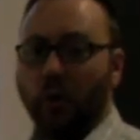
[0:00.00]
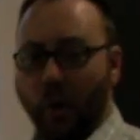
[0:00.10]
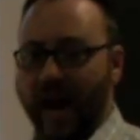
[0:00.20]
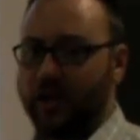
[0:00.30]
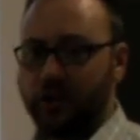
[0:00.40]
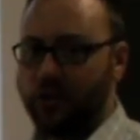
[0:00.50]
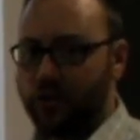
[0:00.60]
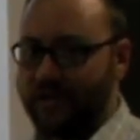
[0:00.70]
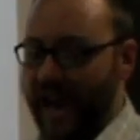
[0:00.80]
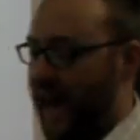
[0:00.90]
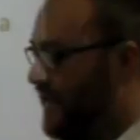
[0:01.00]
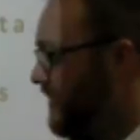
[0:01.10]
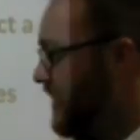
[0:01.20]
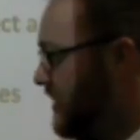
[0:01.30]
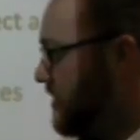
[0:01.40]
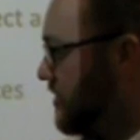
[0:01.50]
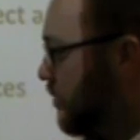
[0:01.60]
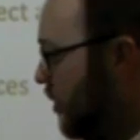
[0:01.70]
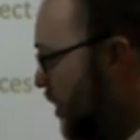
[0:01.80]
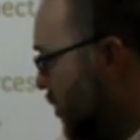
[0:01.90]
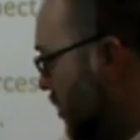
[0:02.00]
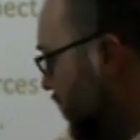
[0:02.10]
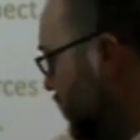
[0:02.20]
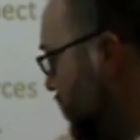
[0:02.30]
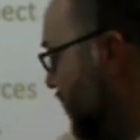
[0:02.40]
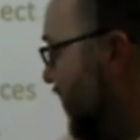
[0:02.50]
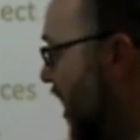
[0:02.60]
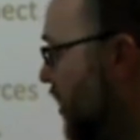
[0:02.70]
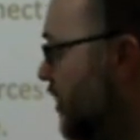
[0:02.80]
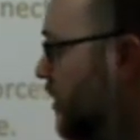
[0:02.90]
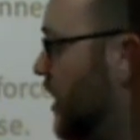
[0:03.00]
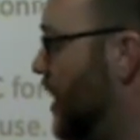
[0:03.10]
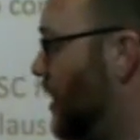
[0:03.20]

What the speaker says: When you do that, this is the word order you should follow.